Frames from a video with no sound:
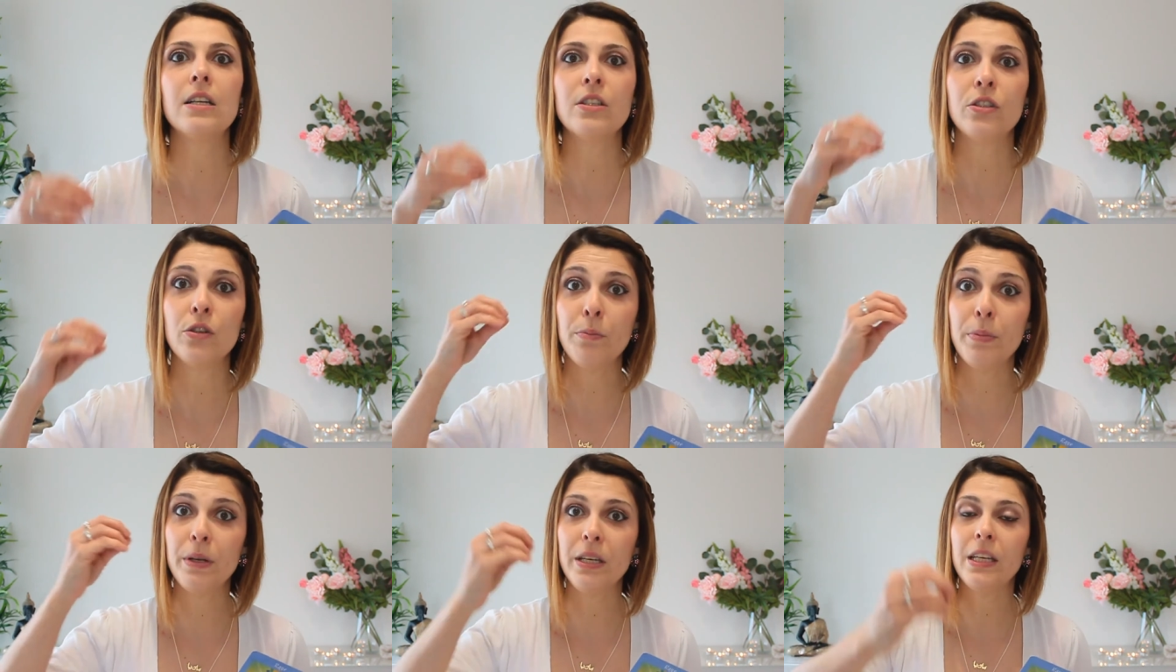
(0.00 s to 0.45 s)

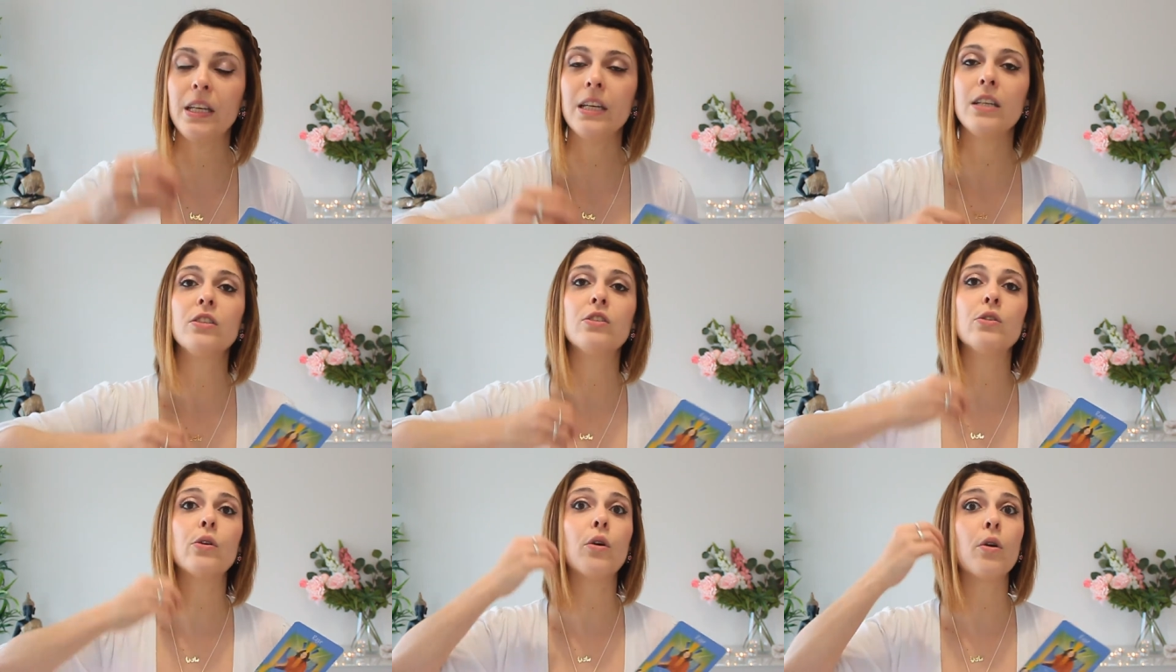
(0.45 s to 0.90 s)
to
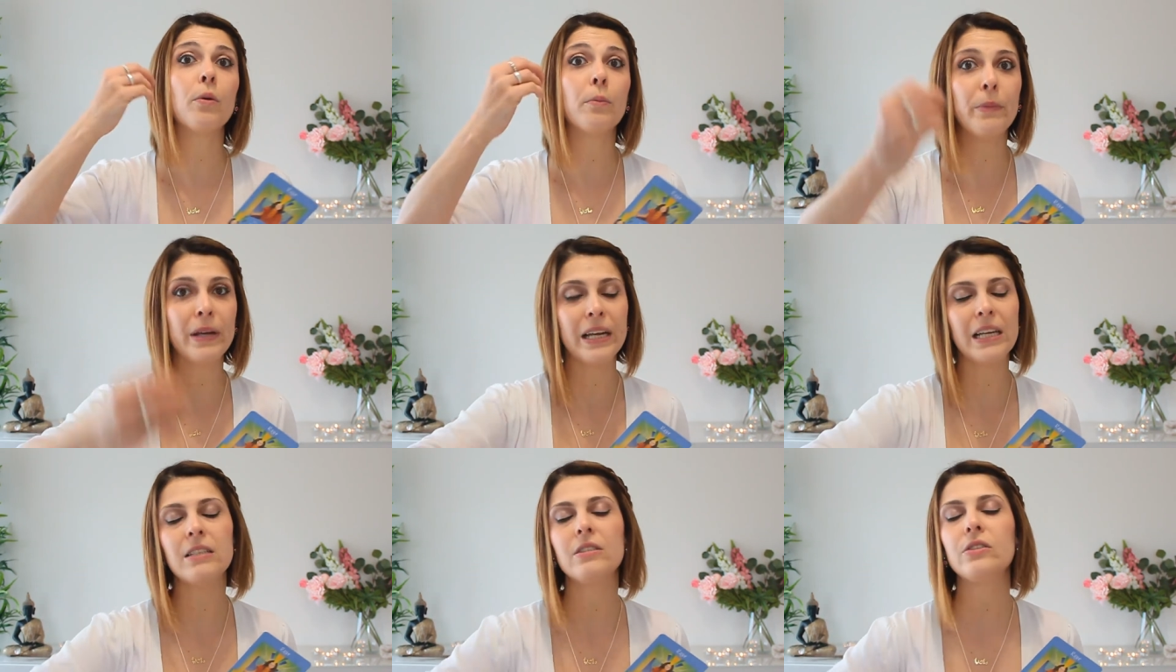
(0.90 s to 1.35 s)
begin to
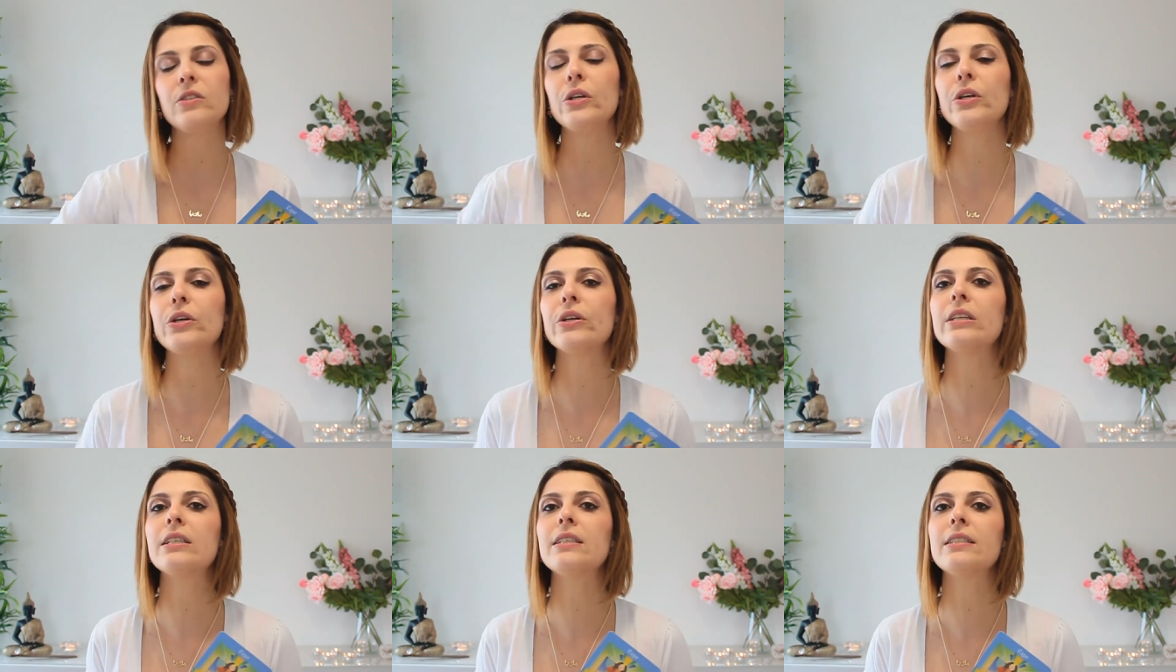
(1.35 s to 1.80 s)
commit to
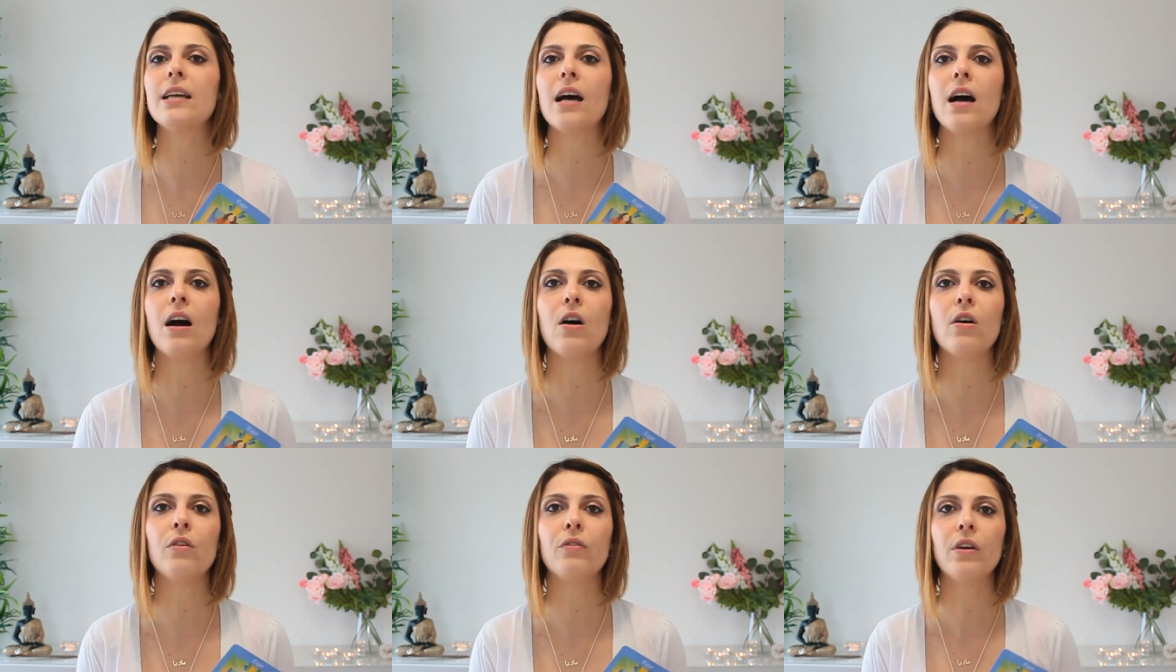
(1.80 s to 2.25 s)

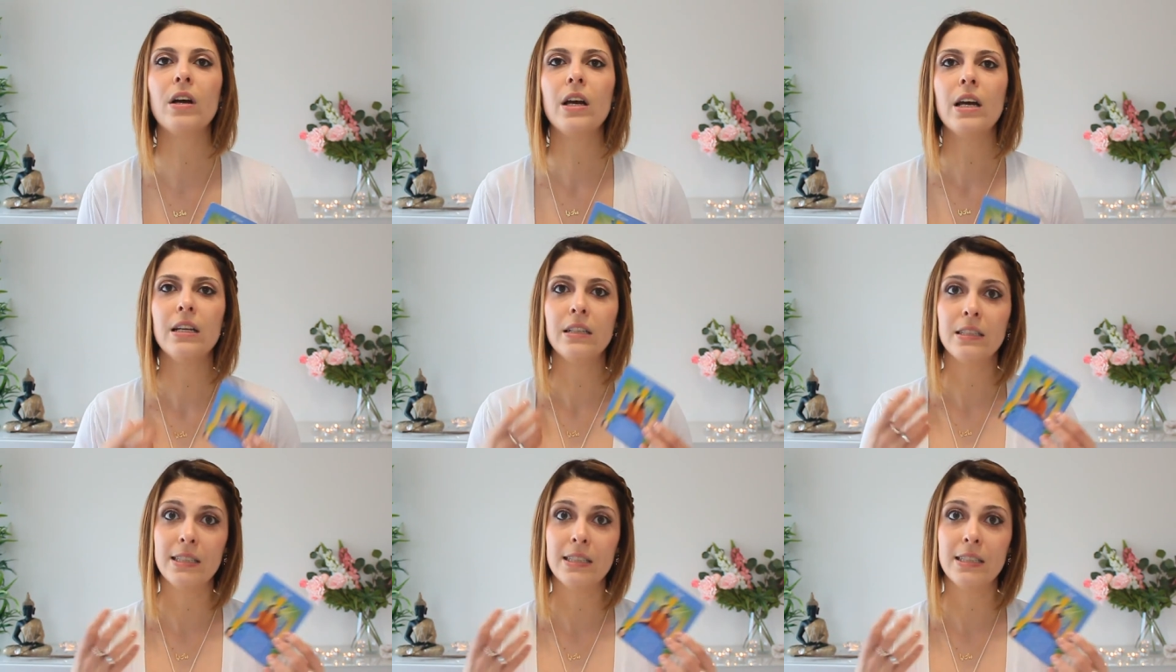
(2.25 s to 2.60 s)
yourself,